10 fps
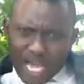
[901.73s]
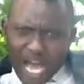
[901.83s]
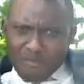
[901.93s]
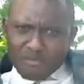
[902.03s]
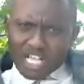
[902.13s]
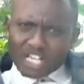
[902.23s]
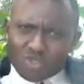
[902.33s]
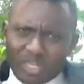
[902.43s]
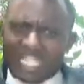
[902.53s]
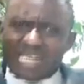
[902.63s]
zongere
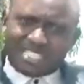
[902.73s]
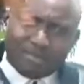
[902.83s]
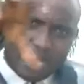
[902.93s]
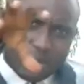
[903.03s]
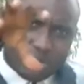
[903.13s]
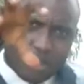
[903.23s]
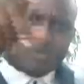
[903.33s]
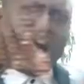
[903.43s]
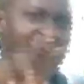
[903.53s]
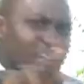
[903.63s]
zibagaruke. Ariko
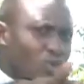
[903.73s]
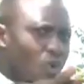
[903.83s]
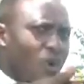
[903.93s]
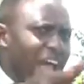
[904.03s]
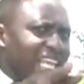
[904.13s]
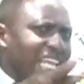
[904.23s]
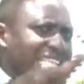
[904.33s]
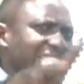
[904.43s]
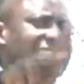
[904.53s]
whilst he